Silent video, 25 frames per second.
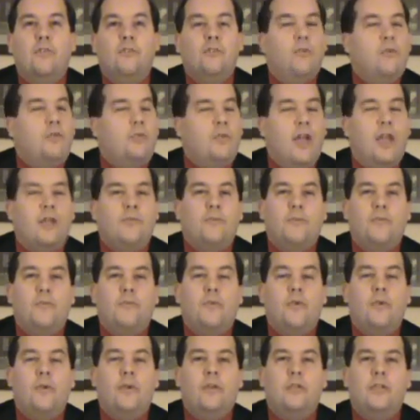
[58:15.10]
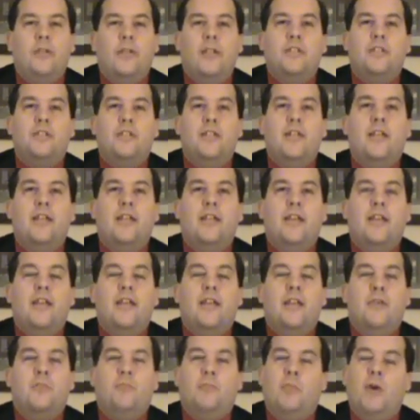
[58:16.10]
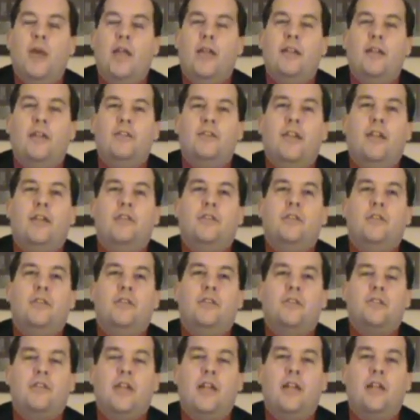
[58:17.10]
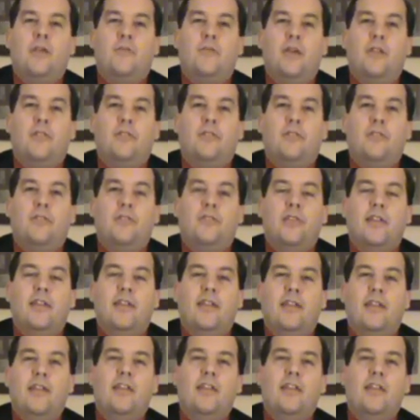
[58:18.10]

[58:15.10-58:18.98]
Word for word: So thankful for you listening, paying attention, and staying with us.